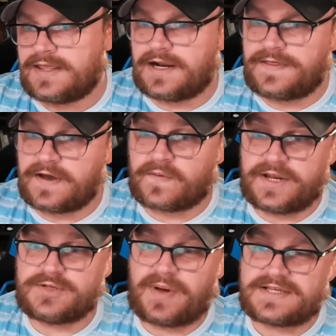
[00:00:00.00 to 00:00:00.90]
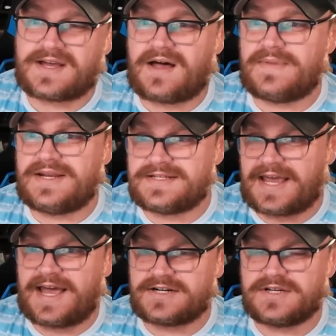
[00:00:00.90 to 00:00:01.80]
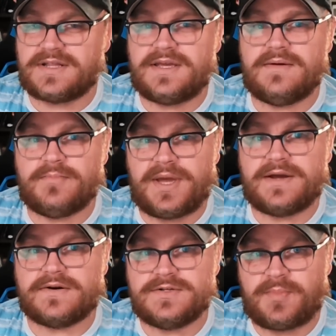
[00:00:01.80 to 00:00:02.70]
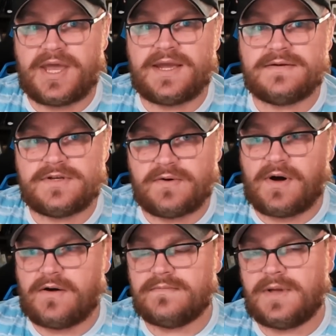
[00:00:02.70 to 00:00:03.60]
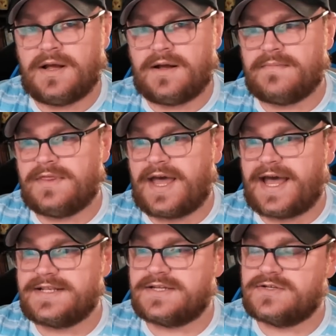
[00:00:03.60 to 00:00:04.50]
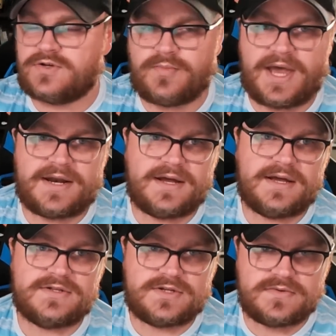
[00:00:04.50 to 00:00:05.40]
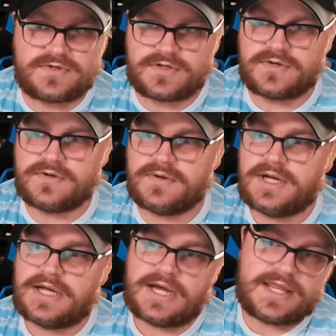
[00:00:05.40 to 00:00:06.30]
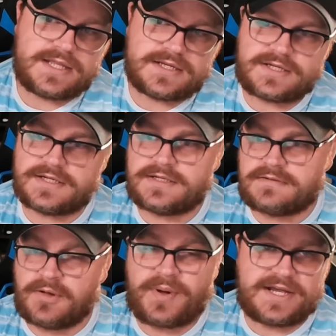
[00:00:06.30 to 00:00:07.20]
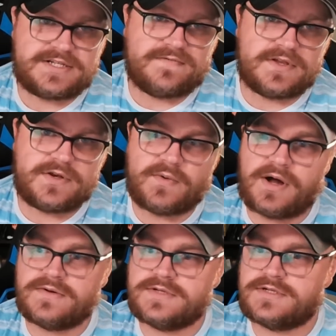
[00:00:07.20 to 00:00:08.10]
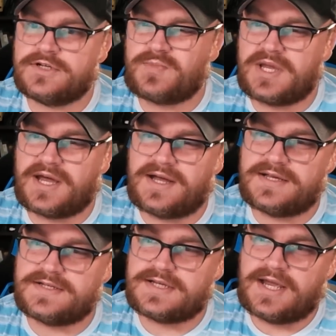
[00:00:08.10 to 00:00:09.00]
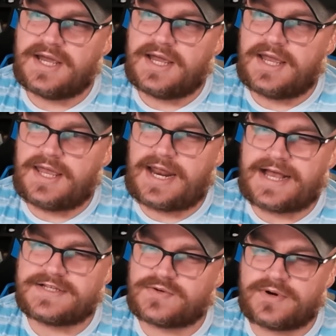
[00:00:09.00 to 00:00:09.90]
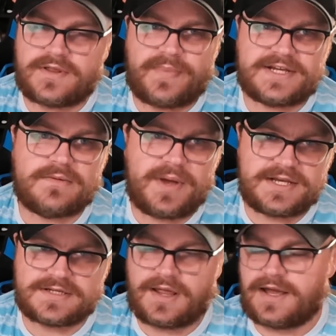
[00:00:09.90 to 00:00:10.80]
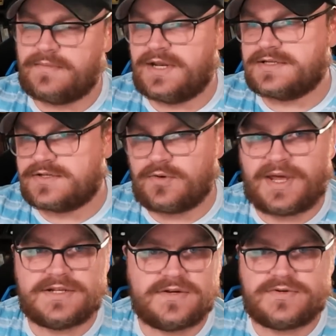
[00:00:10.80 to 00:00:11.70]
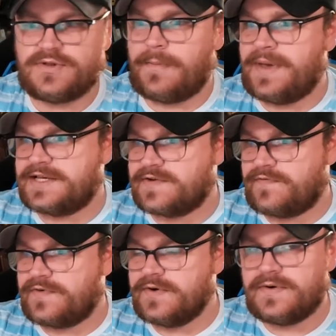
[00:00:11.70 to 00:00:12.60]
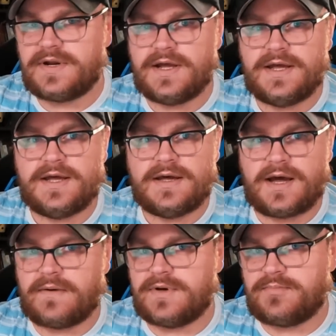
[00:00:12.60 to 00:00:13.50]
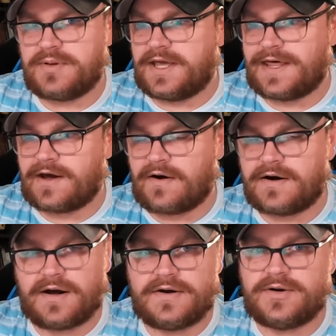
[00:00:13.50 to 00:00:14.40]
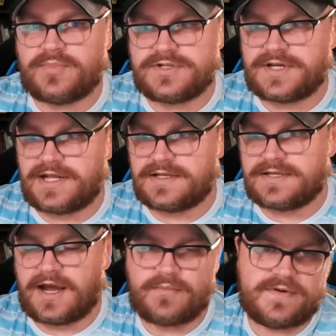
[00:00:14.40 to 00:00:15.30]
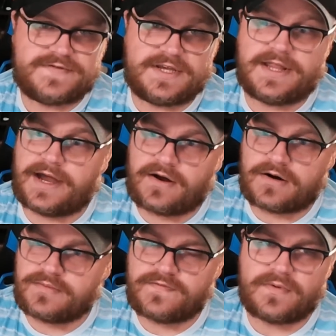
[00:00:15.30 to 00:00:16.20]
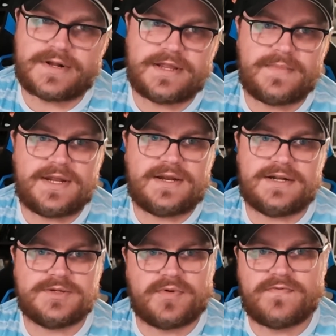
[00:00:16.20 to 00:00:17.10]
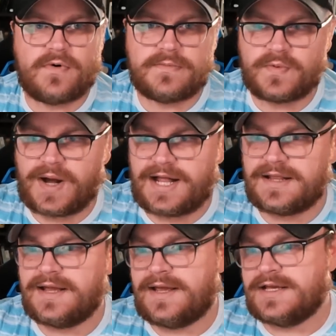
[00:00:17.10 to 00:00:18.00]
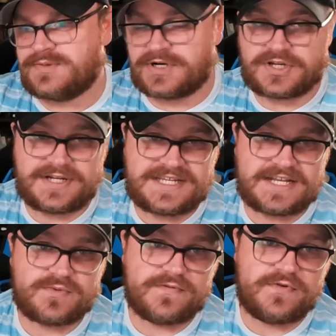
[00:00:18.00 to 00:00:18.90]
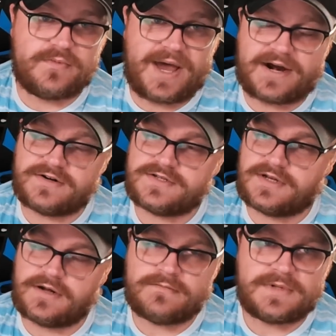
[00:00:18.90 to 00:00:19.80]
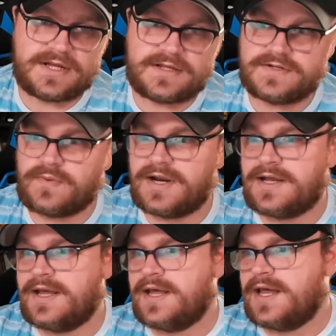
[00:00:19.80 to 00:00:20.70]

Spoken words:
And I think green's best common is actually Baker's Bane Duo. That 2-mana, 2/2. I think this is the best of the duos, just because it has sort of the best baseline. I mean, it's a 2-mana, 2/2 that makes a food. I would play that card 100% of the time. We've seen that card before in Limited, and it's performed well, especially in sets where food matters, like this one.